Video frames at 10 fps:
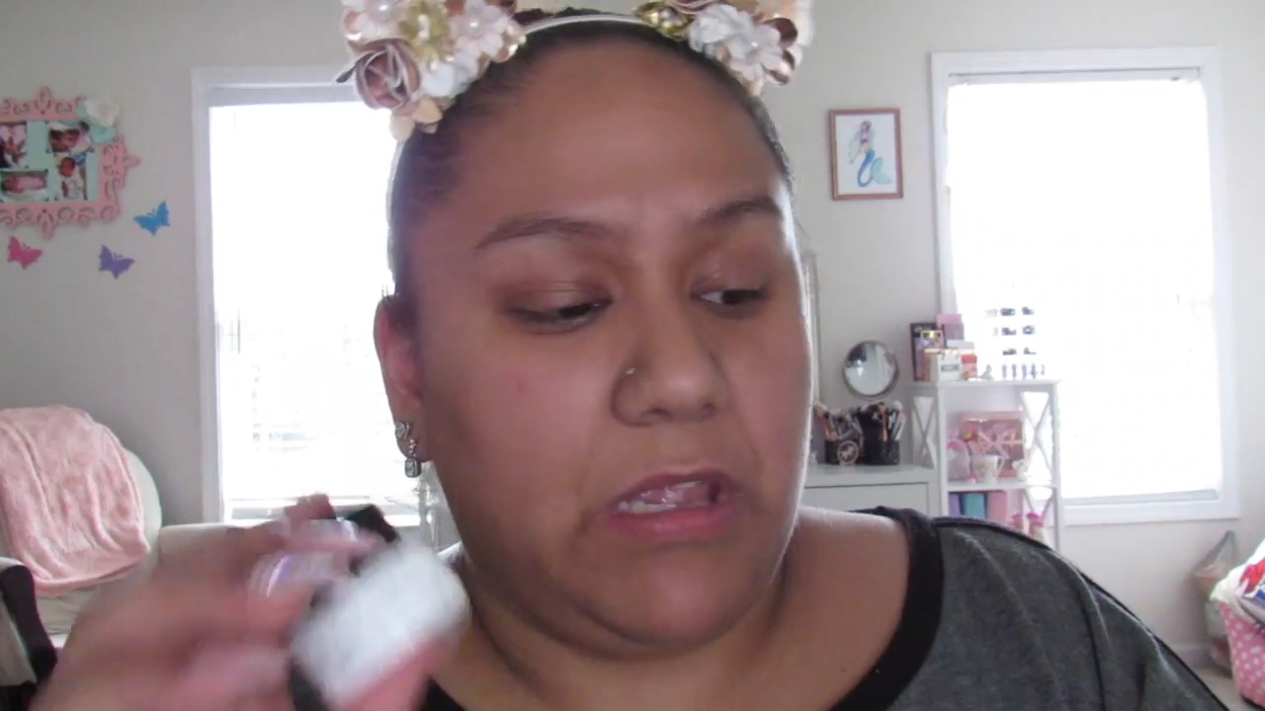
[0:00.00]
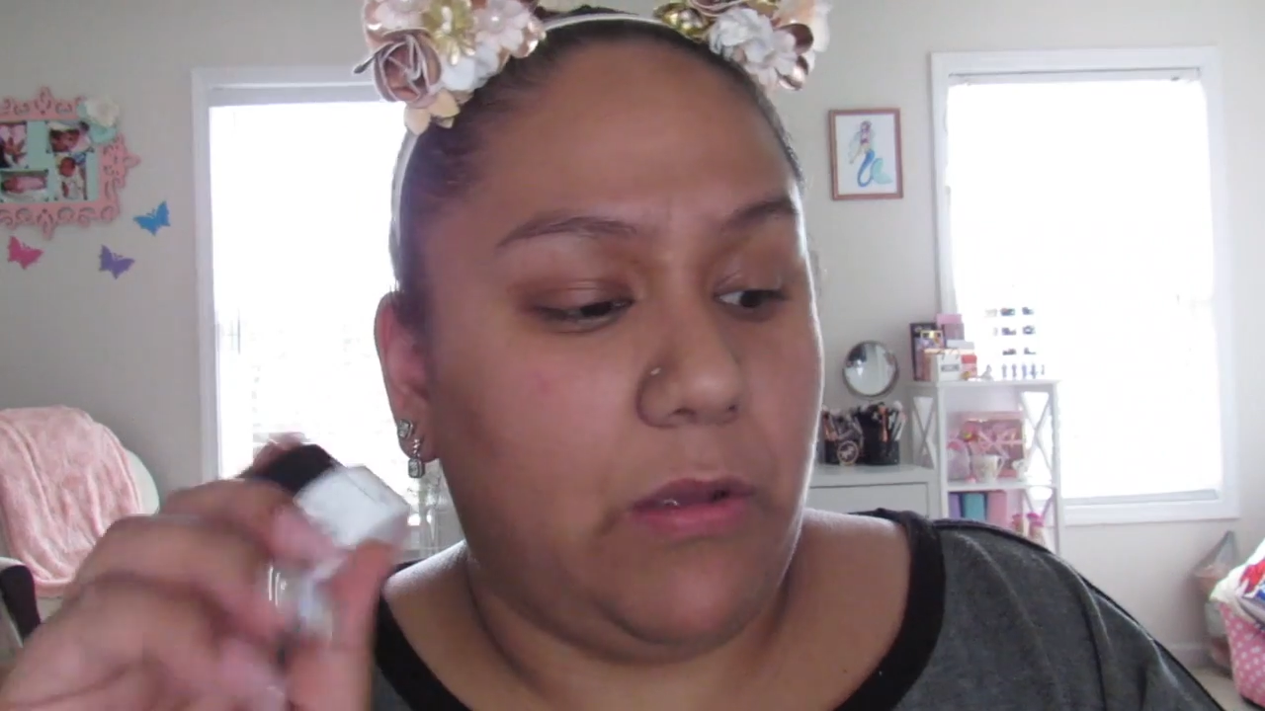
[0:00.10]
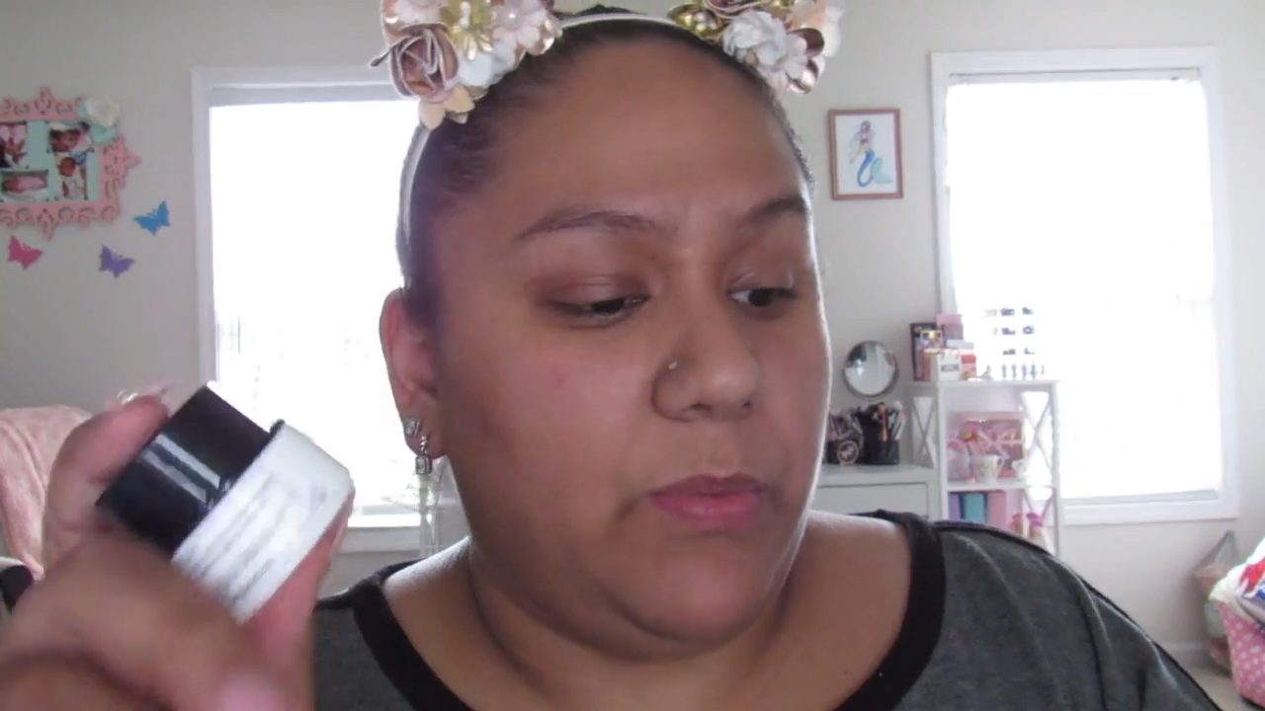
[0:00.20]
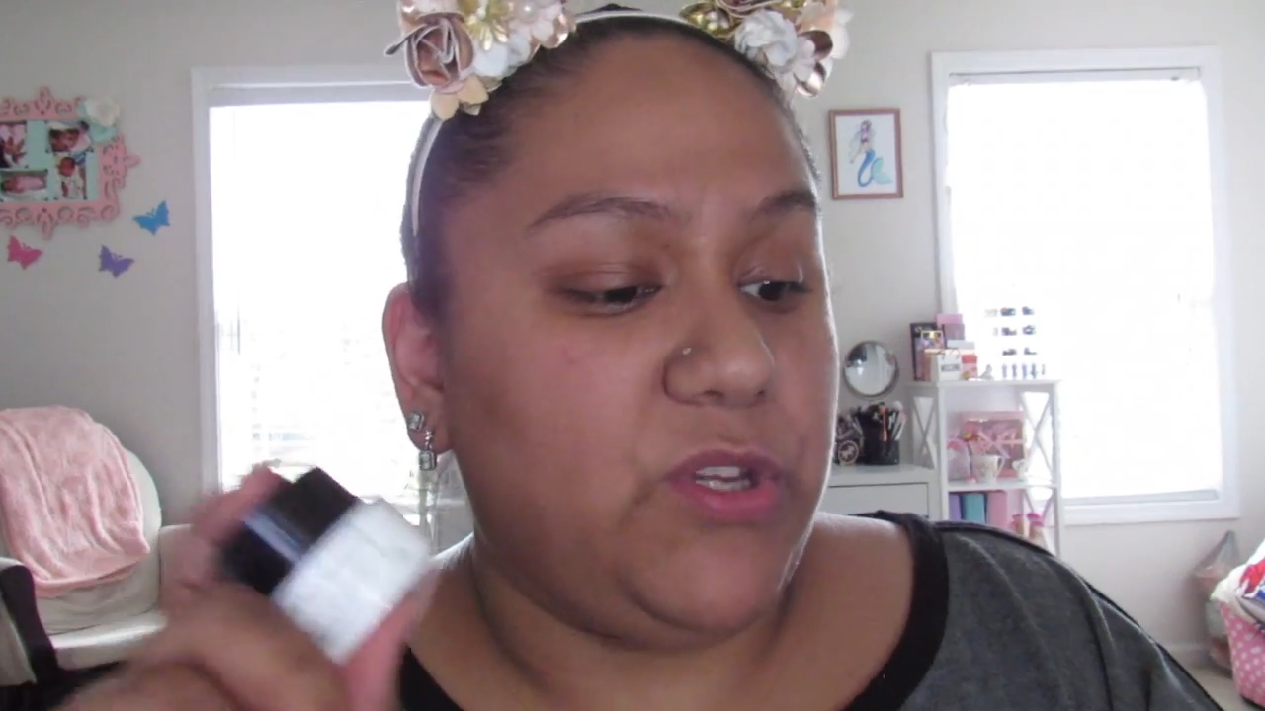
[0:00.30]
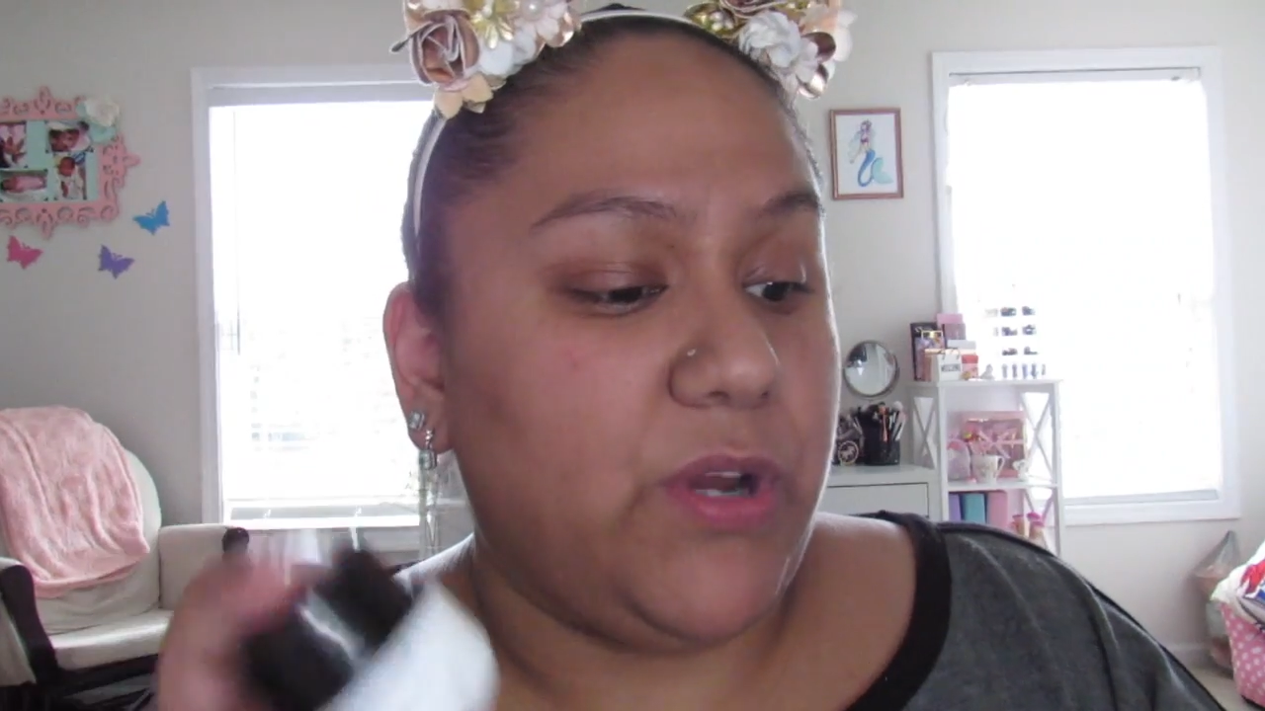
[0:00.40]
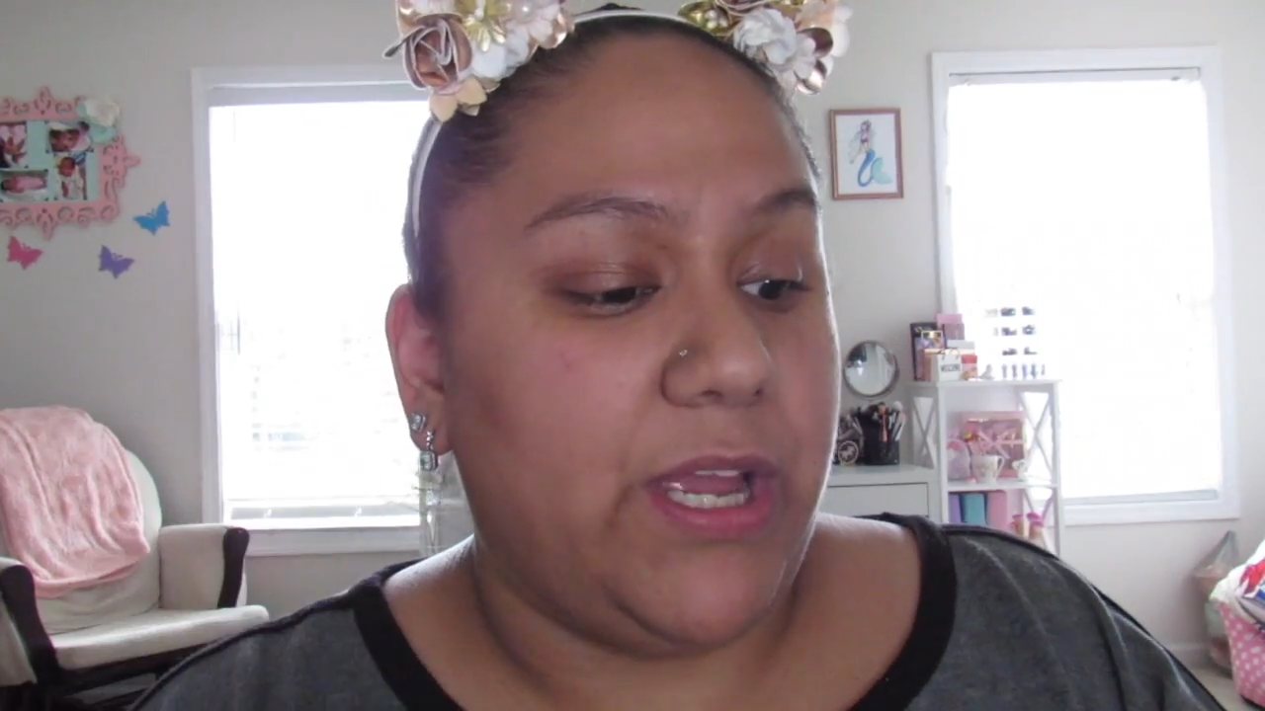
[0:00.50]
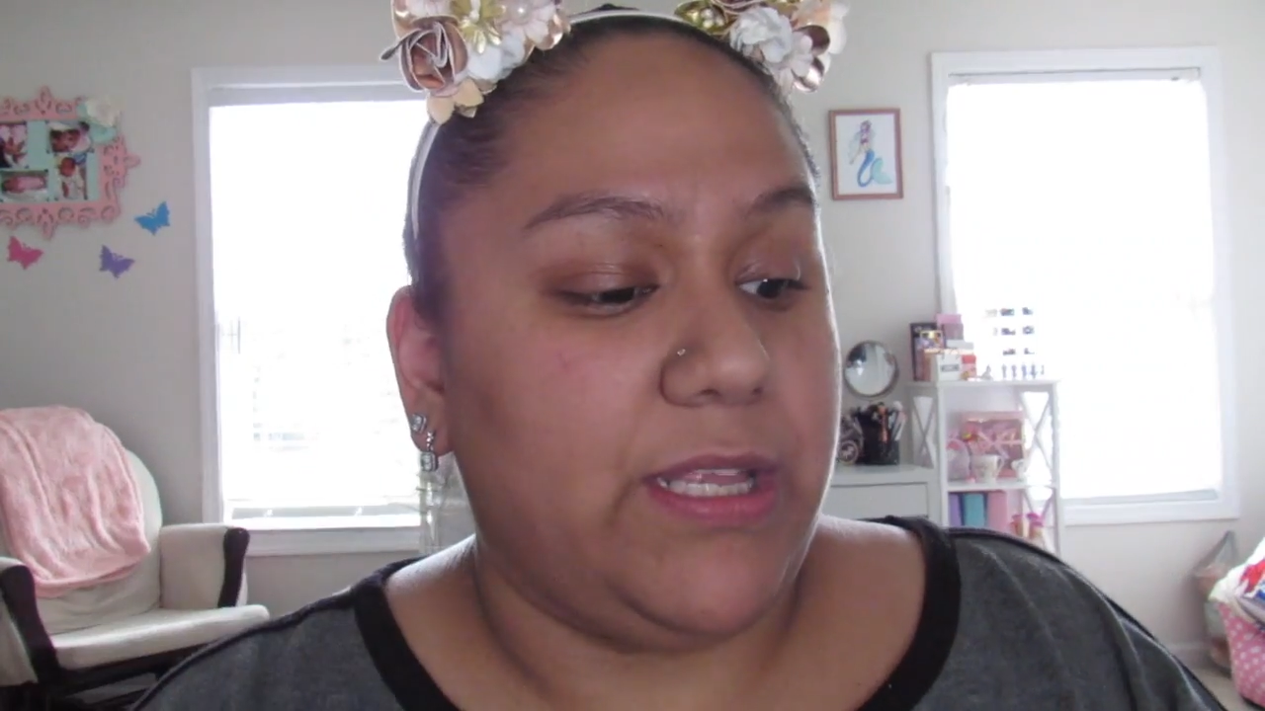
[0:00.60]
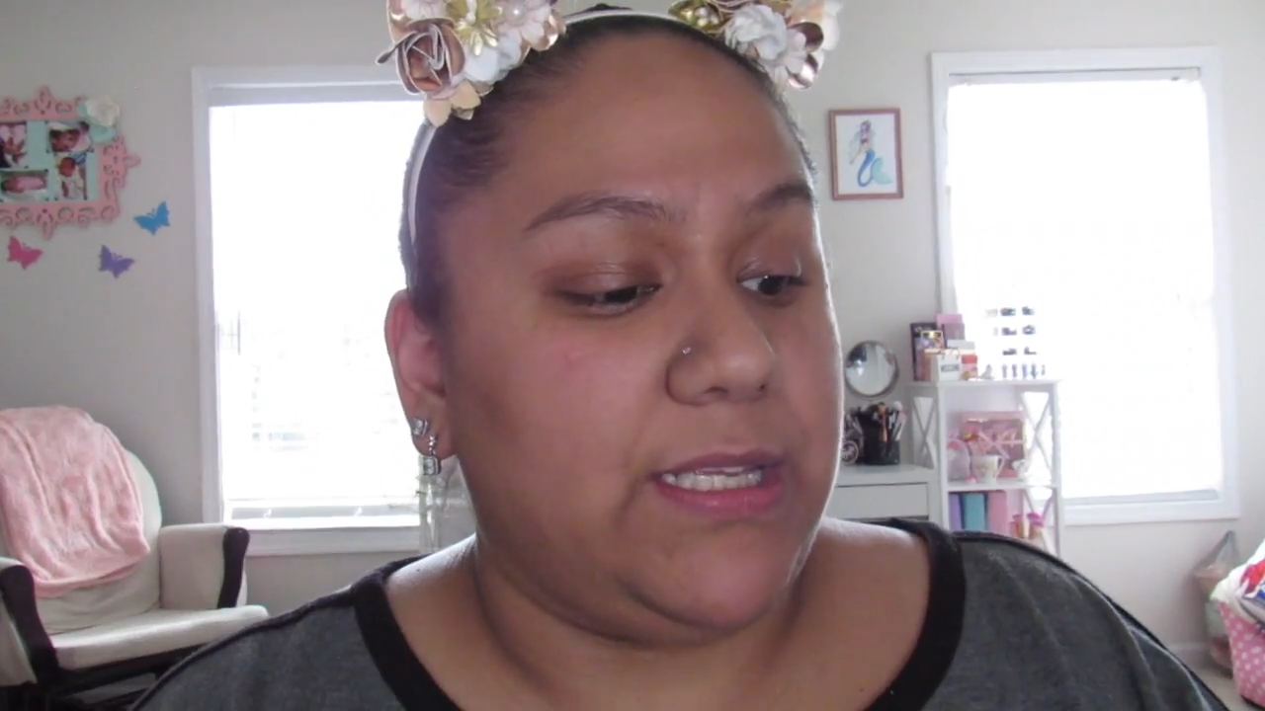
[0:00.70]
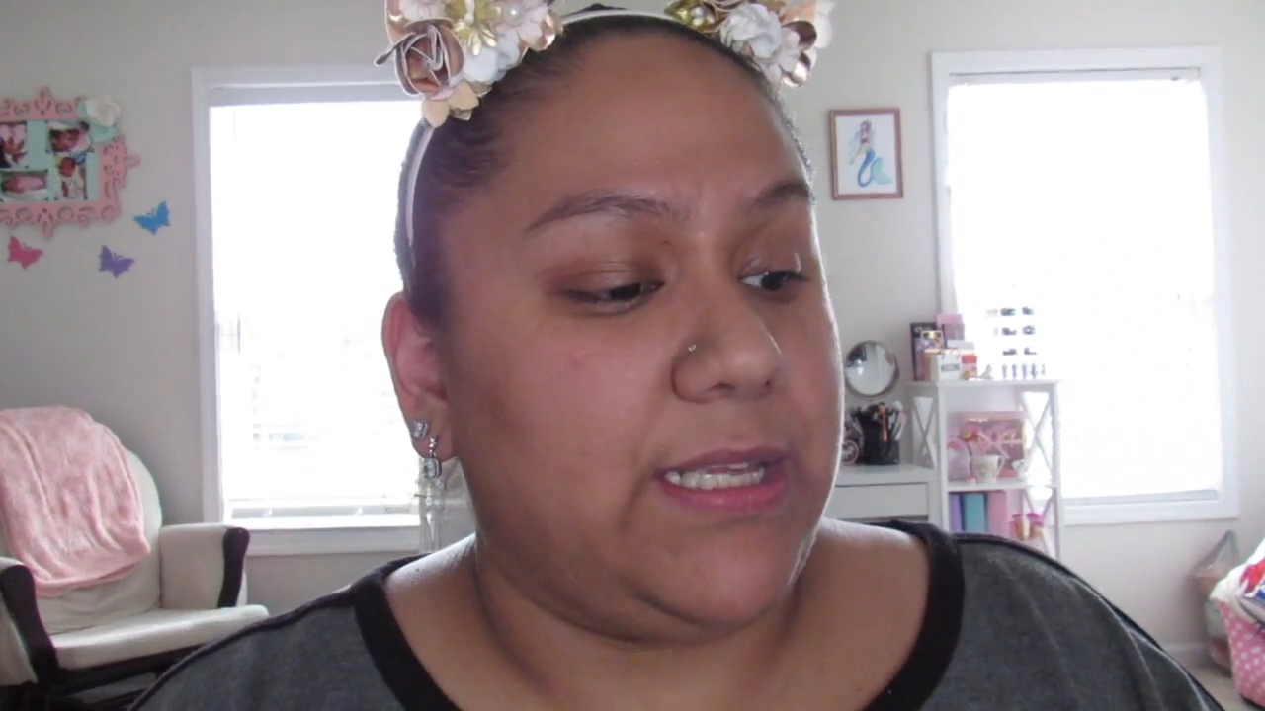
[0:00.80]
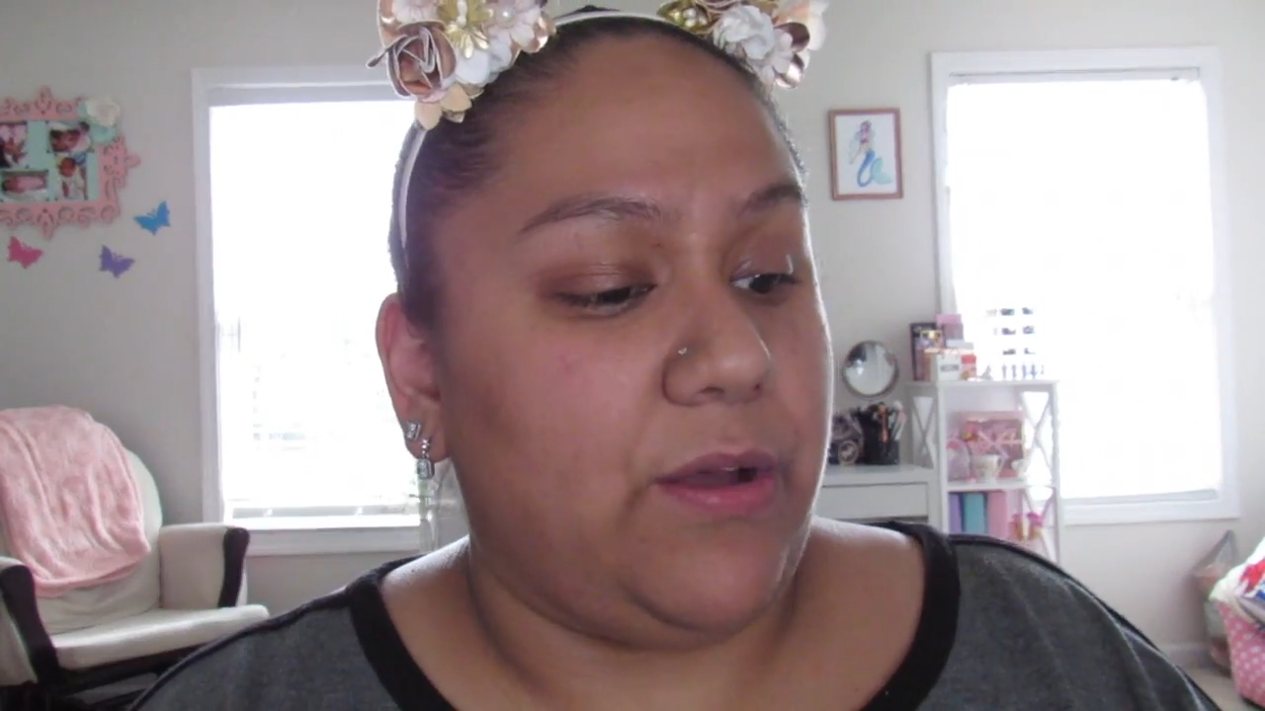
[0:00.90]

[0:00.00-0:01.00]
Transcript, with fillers: I'll be trying this